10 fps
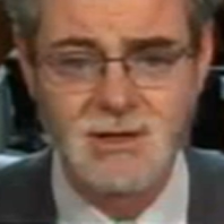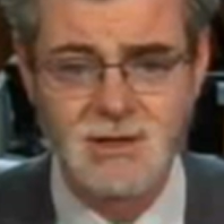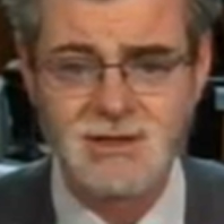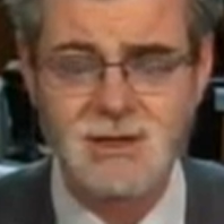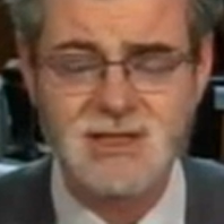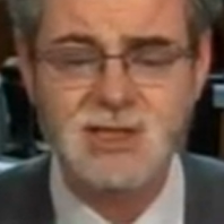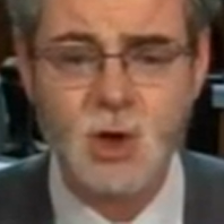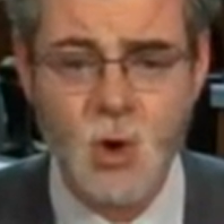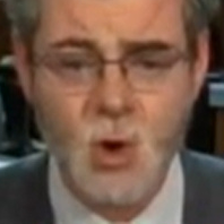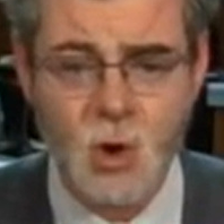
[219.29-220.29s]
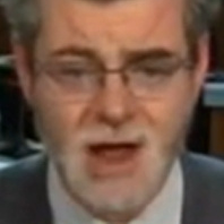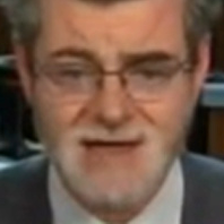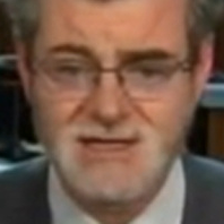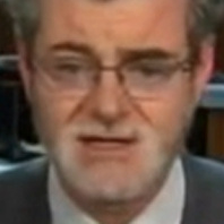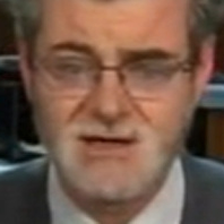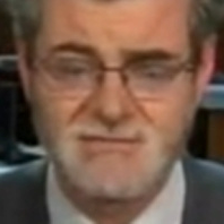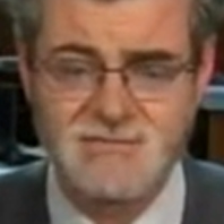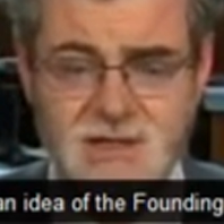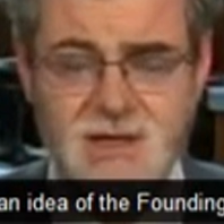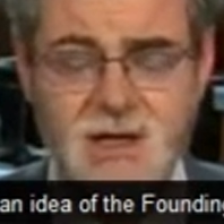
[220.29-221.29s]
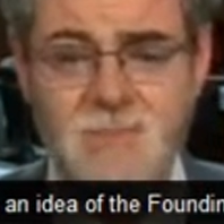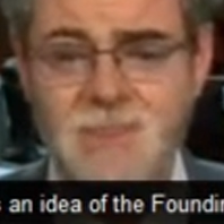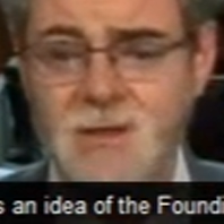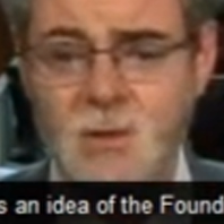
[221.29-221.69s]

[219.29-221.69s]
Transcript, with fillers: You know, that's a core idea of the